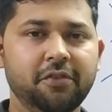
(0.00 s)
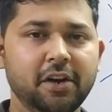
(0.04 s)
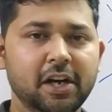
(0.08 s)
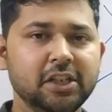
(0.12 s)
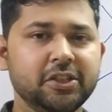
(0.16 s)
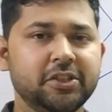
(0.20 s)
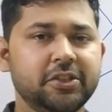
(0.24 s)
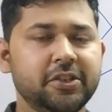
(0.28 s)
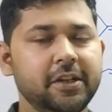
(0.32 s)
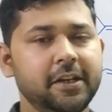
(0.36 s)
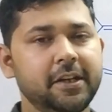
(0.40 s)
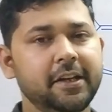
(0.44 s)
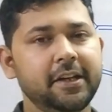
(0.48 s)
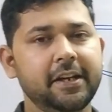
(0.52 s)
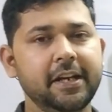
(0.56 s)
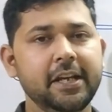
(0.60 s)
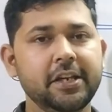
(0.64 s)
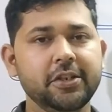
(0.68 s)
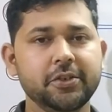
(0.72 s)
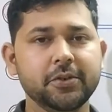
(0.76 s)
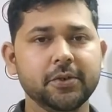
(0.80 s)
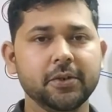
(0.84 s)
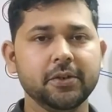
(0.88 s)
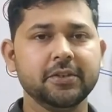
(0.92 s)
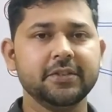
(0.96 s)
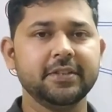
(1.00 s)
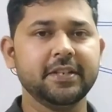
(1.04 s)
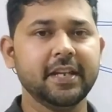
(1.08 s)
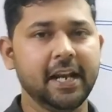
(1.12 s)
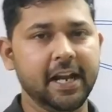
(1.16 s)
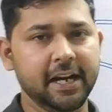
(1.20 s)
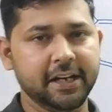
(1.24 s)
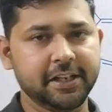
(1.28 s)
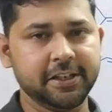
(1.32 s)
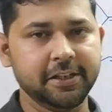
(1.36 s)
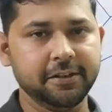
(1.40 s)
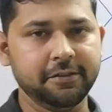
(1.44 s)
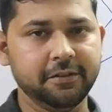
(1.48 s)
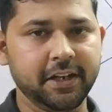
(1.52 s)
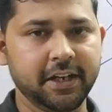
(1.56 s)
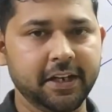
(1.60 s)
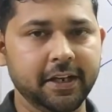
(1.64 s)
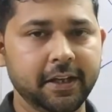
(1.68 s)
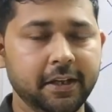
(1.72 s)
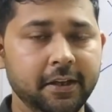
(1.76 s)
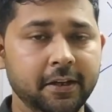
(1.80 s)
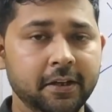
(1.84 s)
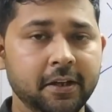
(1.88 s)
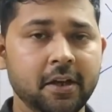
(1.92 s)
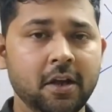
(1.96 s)
First,
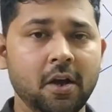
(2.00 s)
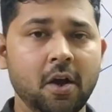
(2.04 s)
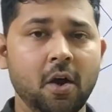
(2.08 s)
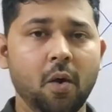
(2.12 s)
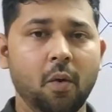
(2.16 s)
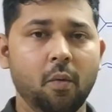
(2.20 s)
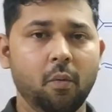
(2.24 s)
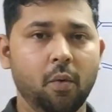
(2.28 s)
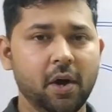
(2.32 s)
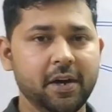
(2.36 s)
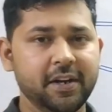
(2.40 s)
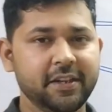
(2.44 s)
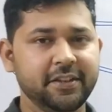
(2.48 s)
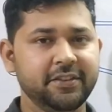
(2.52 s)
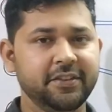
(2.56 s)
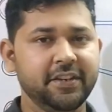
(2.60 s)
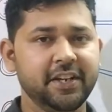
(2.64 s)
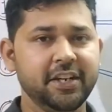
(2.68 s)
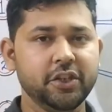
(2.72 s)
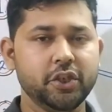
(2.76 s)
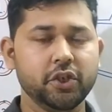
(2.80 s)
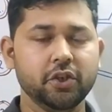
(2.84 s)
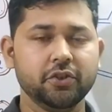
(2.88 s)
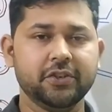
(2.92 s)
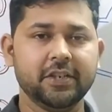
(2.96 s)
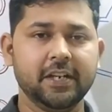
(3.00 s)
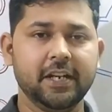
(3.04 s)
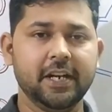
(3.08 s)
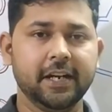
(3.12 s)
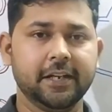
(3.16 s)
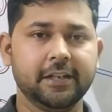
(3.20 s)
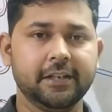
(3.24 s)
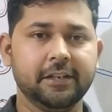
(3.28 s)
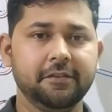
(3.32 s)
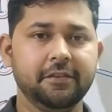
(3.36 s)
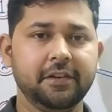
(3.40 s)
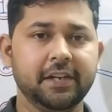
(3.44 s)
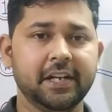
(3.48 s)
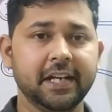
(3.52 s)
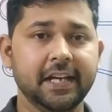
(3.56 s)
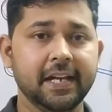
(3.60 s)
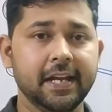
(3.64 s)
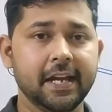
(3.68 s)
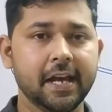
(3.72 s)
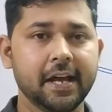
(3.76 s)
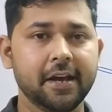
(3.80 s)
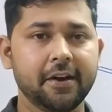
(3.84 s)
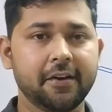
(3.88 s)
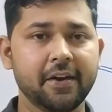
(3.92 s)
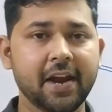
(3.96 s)
regioselectivity. What is regioselectivity?
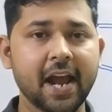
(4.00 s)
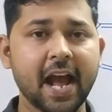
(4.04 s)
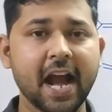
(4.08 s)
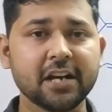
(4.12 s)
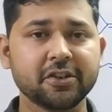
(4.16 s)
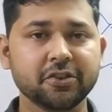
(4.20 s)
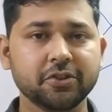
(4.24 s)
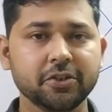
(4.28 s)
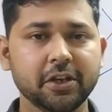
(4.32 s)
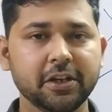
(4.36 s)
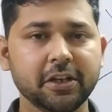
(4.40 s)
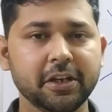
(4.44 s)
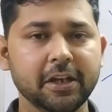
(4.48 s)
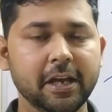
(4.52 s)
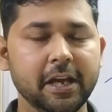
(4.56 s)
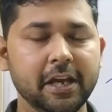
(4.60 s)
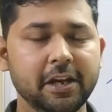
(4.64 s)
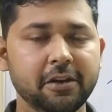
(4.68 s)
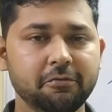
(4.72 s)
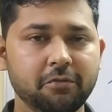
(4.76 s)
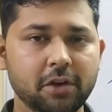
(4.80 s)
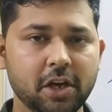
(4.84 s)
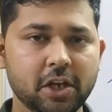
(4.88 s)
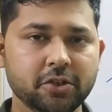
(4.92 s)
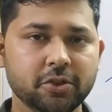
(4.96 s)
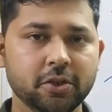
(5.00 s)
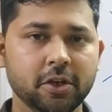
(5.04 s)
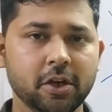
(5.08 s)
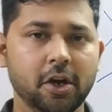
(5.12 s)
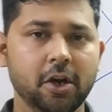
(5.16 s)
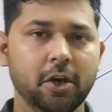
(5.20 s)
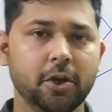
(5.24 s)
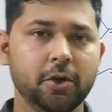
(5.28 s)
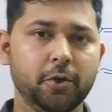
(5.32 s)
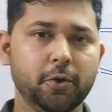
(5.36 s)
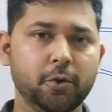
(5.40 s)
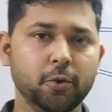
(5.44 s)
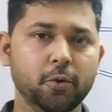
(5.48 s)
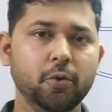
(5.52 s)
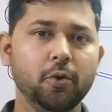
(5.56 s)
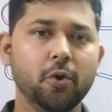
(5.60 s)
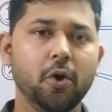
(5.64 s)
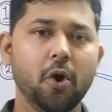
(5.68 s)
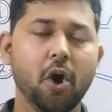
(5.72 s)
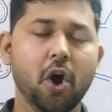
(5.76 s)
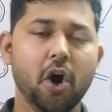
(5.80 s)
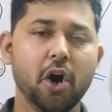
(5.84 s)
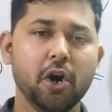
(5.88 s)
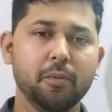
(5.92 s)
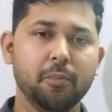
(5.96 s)
A reaction in which
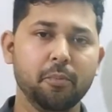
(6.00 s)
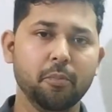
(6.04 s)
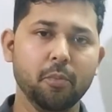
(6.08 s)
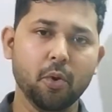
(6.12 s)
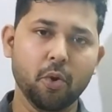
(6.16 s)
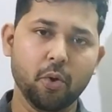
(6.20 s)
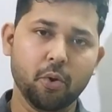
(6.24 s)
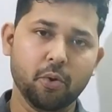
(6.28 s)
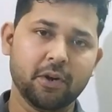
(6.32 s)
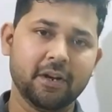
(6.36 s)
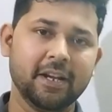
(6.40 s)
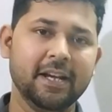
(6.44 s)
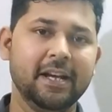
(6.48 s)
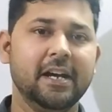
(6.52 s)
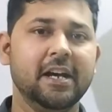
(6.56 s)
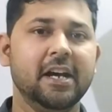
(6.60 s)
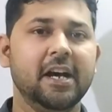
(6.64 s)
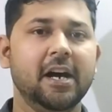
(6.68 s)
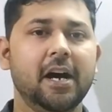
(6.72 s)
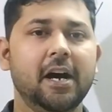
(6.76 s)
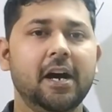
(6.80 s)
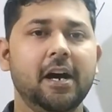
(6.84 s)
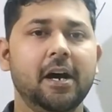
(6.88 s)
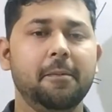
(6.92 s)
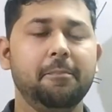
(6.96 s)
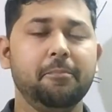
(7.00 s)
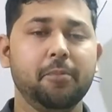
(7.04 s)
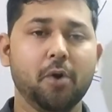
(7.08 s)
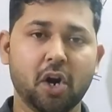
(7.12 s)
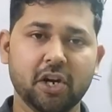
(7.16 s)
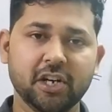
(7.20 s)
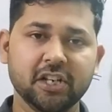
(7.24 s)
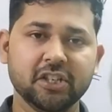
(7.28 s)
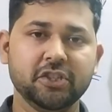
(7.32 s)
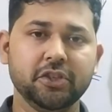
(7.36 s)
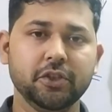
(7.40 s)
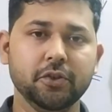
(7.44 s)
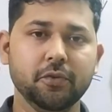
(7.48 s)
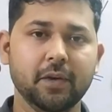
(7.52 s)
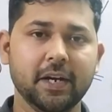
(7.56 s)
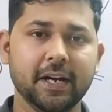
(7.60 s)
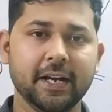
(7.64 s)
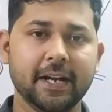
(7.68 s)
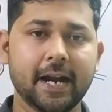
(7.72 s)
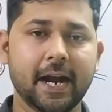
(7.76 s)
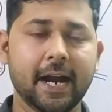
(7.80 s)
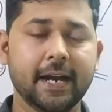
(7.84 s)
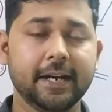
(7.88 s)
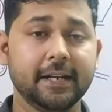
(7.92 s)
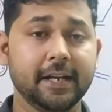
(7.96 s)
two or more products you will
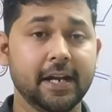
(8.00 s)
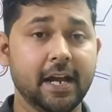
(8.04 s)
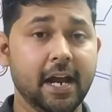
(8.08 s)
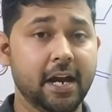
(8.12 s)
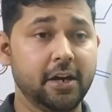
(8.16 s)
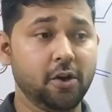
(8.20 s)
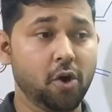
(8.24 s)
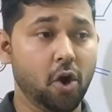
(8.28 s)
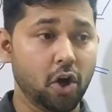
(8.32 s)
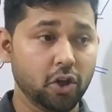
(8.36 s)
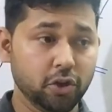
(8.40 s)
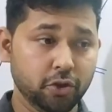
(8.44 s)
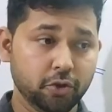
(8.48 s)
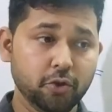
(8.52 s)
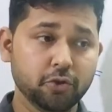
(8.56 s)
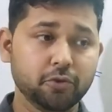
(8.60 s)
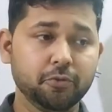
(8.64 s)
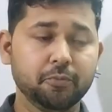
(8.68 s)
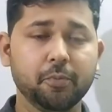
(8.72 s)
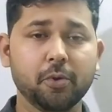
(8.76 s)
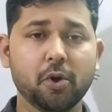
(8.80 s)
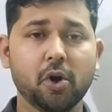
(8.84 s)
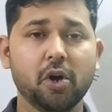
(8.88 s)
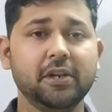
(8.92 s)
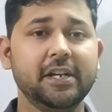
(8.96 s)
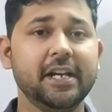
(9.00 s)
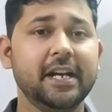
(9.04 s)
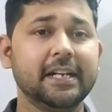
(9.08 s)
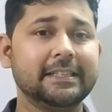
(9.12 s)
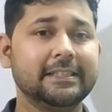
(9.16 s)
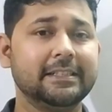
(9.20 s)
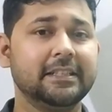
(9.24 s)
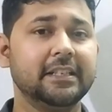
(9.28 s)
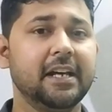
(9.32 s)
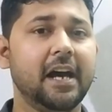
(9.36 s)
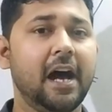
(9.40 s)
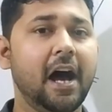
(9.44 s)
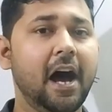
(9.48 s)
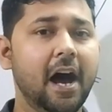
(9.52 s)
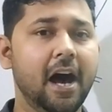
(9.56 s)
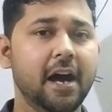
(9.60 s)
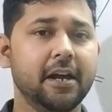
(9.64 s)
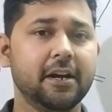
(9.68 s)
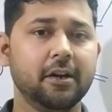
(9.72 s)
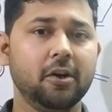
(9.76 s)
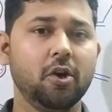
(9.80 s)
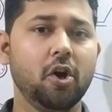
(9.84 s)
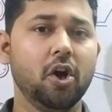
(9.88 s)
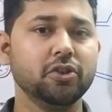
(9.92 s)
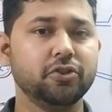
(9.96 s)
get, and all those products
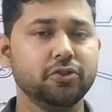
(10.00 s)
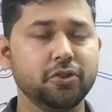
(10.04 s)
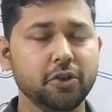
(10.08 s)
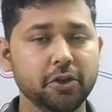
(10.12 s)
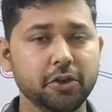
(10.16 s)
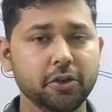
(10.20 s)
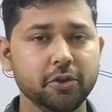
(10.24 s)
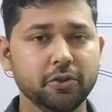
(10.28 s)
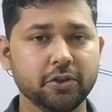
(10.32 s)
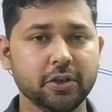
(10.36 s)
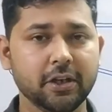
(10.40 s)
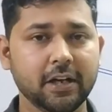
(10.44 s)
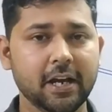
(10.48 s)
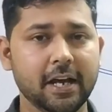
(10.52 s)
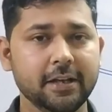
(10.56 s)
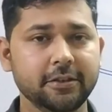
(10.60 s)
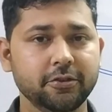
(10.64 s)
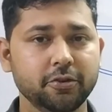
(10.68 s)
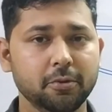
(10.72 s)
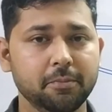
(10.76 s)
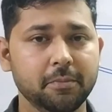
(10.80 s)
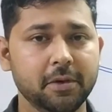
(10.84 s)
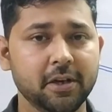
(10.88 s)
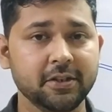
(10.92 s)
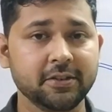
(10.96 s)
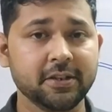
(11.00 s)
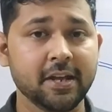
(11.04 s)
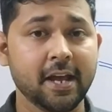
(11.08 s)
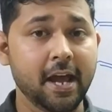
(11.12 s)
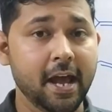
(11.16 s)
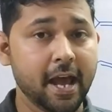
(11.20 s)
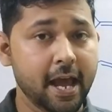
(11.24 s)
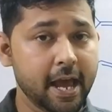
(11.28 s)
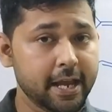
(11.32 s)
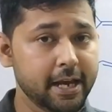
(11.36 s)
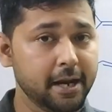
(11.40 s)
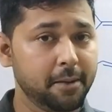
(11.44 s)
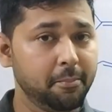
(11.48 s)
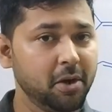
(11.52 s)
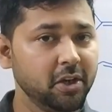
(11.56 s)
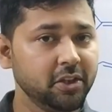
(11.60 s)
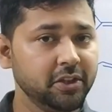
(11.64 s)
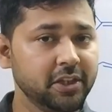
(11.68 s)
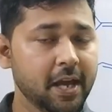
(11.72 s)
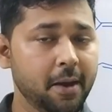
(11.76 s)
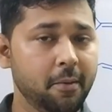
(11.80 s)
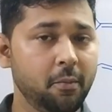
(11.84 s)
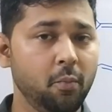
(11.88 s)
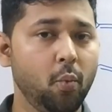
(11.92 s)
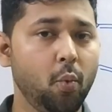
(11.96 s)
are constitutional isomers, and among
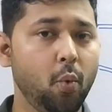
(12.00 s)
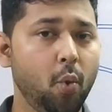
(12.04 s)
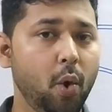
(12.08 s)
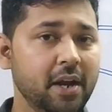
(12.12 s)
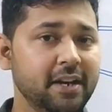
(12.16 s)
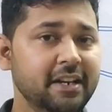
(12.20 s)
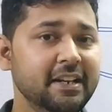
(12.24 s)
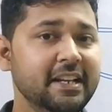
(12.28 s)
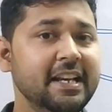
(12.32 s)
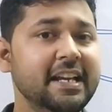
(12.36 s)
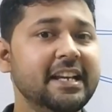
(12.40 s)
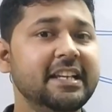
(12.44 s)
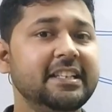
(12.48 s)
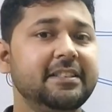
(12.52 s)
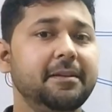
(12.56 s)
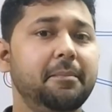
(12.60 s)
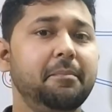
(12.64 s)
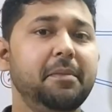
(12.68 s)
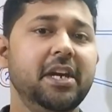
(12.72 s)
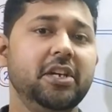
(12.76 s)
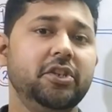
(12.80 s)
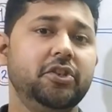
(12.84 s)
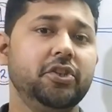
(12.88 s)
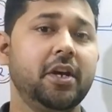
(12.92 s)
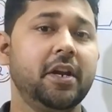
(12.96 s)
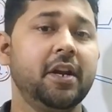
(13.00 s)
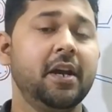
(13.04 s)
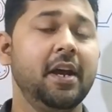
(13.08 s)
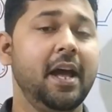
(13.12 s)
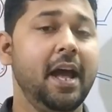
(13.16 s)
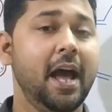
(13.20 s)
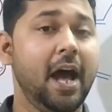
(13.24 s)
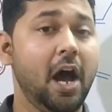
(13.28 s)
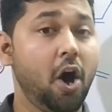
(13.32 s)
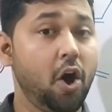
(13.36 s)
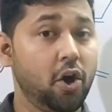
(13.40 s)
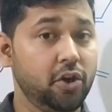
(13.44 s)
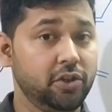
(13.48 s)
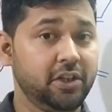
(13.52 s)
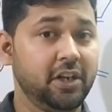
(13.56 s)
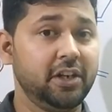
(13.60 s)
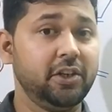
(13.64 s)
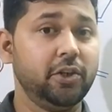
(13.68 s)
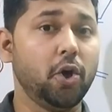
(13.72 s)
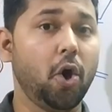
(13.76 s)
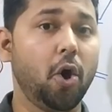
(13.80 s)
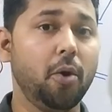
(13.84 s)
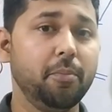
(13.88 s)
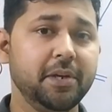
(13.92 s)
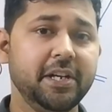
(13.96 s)
them one is the major or the
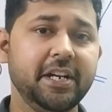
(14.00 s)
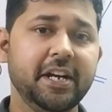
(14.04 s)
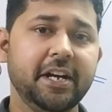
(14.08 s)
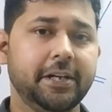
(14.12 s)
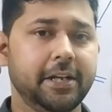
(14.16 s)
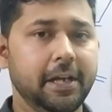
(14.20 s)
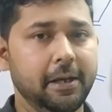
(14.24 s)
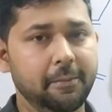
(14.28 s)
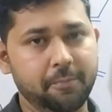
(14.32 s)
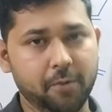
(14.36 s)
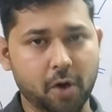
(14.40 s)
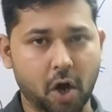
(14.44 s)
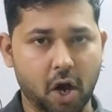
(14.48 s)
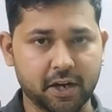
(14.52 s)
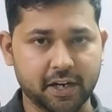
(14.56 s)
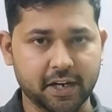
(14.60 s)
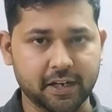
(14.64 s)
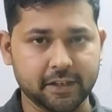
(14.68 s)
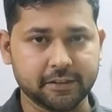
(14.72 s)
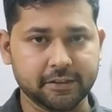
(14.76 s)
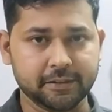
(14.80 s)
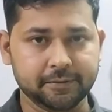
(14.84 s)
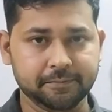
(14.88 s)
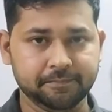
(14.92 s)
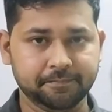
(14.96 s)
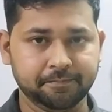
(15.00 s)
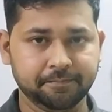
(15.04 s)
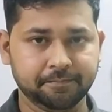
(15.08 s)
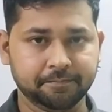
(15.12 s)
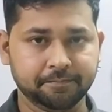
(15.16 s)
dominating products.